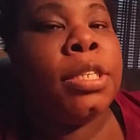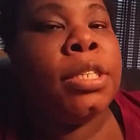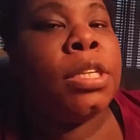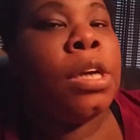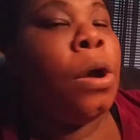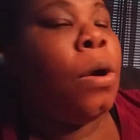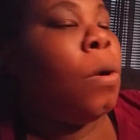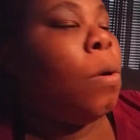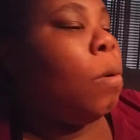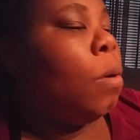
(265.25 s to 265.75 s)

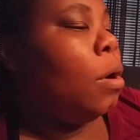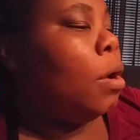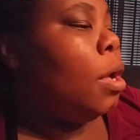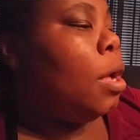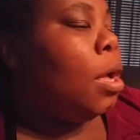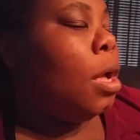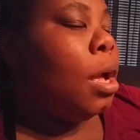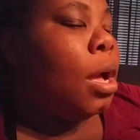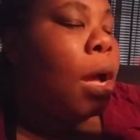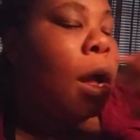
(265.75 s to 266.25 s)
So
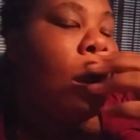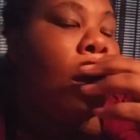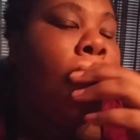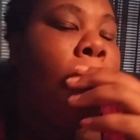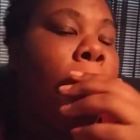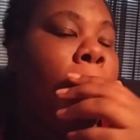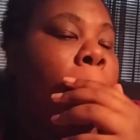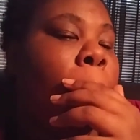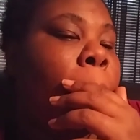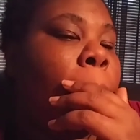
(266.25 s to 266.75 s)

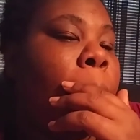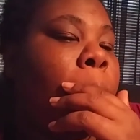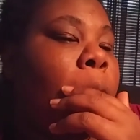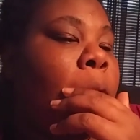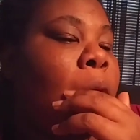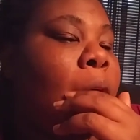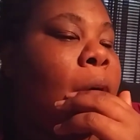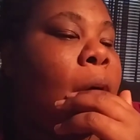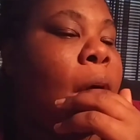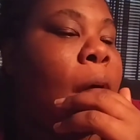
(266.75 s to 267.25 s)
um,
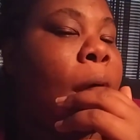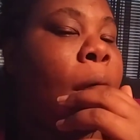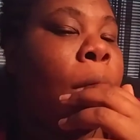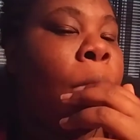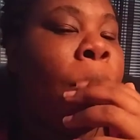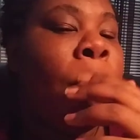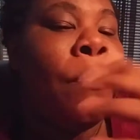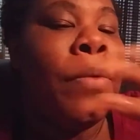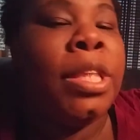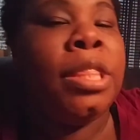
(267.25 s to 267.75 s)

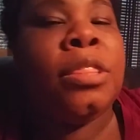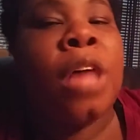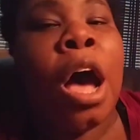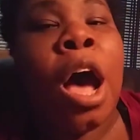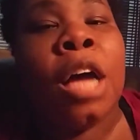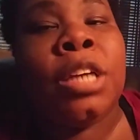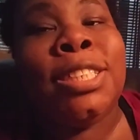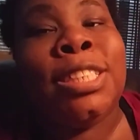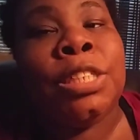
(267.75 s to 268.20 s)
when we thought